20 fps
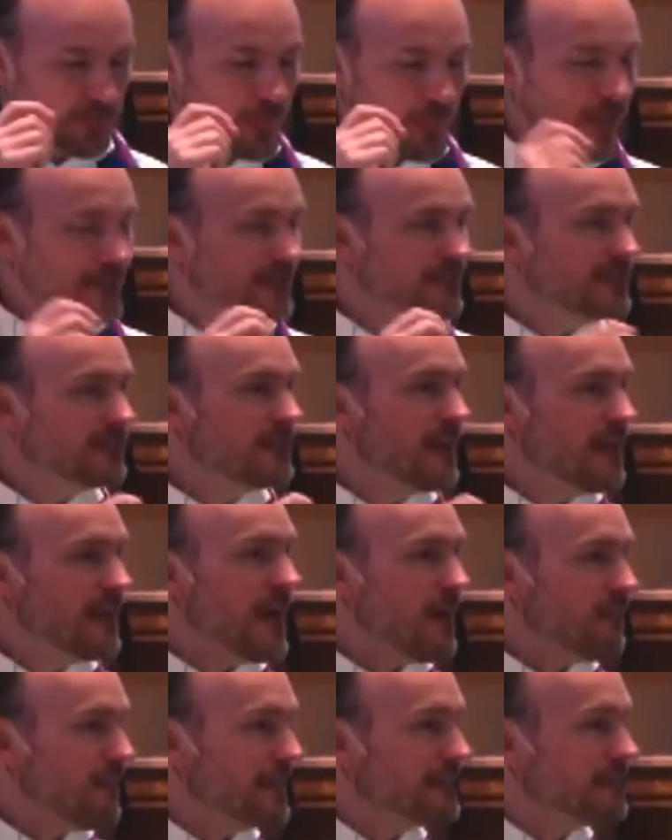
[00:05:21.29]
I stuck
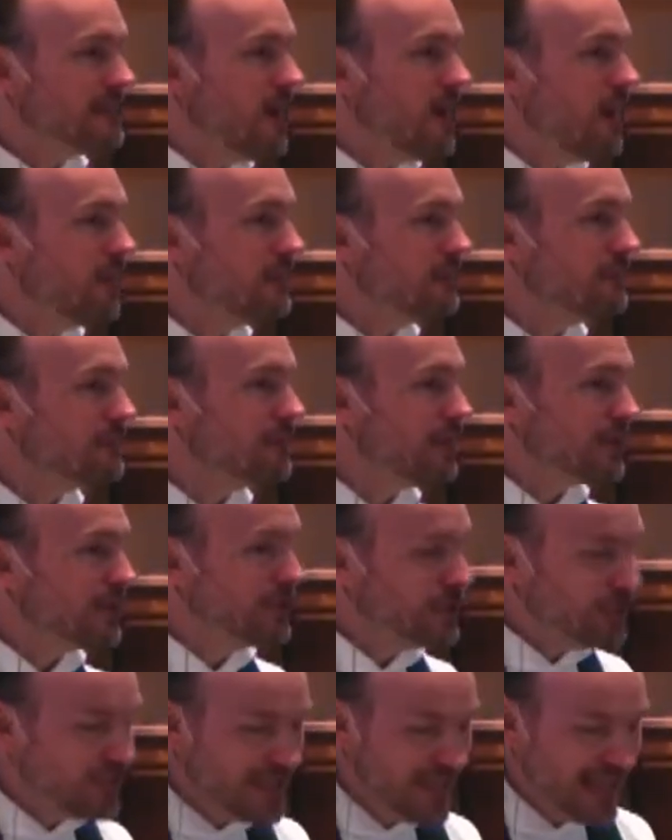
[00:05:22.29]
out my tongue for a
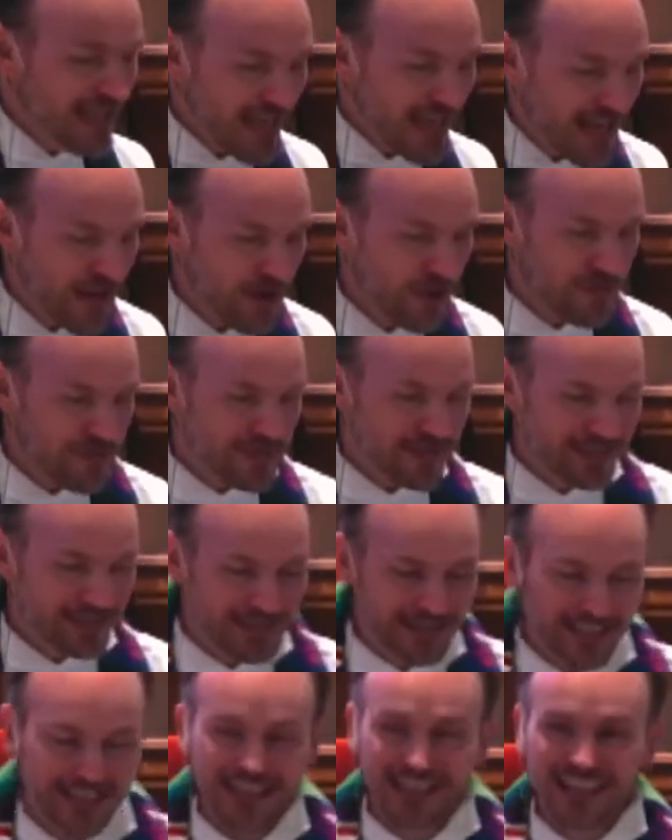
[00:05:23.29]
good healthy
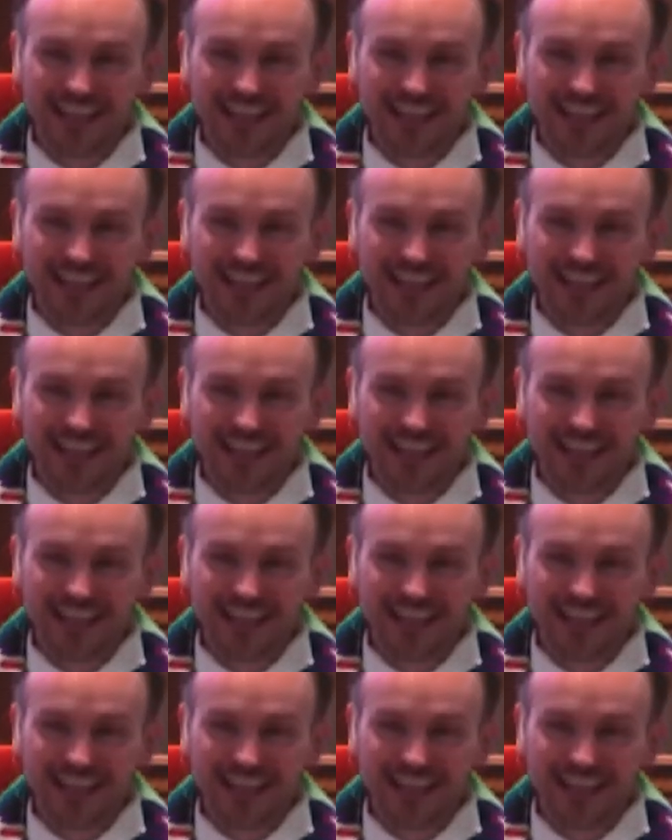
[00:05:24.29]
lick,